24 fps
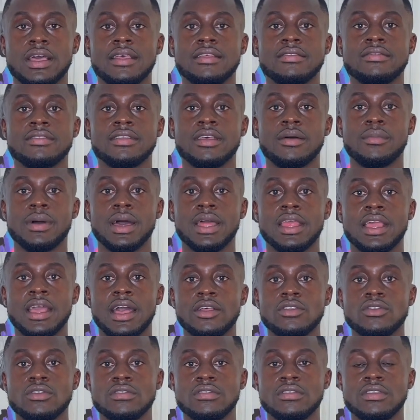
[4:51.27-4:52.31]
that somebody
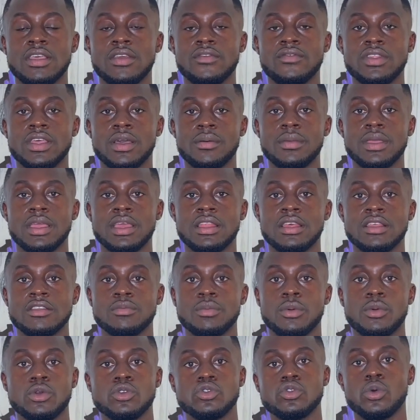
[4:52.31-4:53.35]
has to save them in a
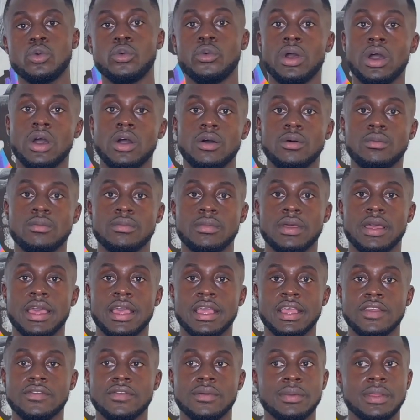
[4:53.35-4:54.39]
spiritual realm
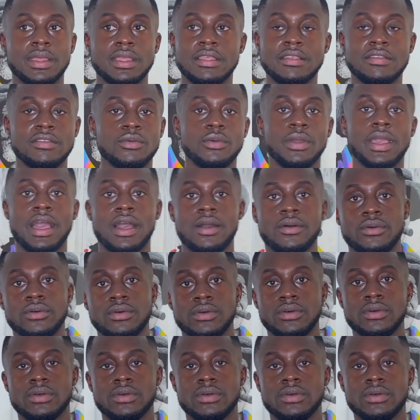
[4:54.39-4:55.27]
and give them the easy way out.